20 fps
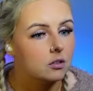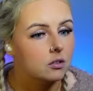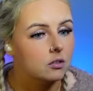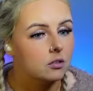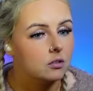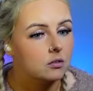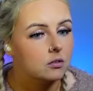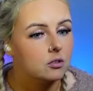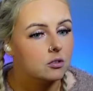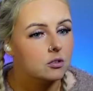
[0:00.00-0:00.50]
thought
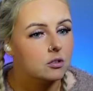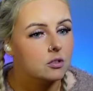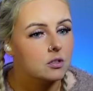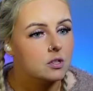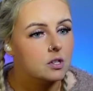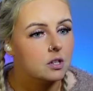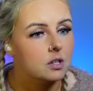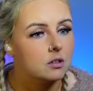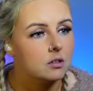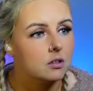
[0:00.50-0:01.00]
they were going to
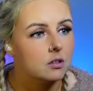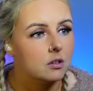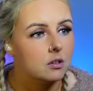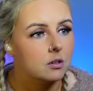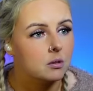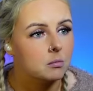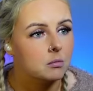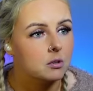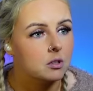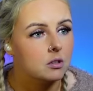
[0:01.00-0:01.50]
send the
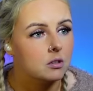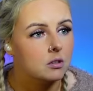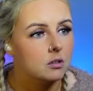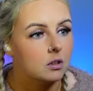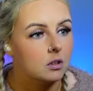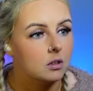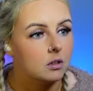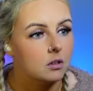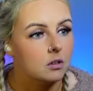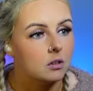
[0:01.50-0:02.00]
army.
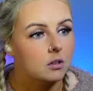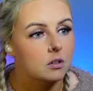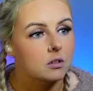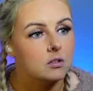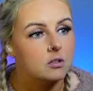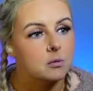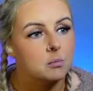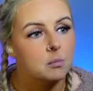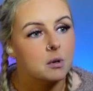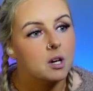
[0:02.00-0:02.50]
That little
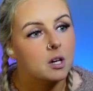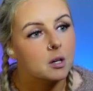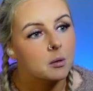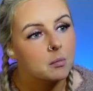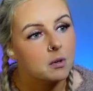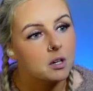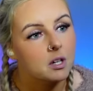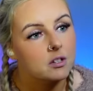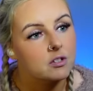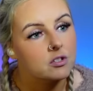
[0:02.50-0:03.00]
hunchback
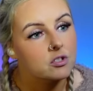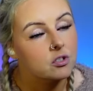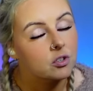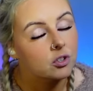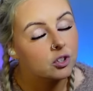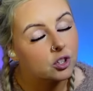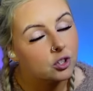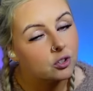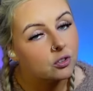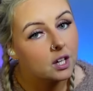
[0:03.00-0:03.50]
man's
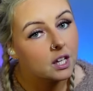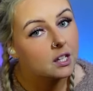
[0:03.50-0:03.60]
not cute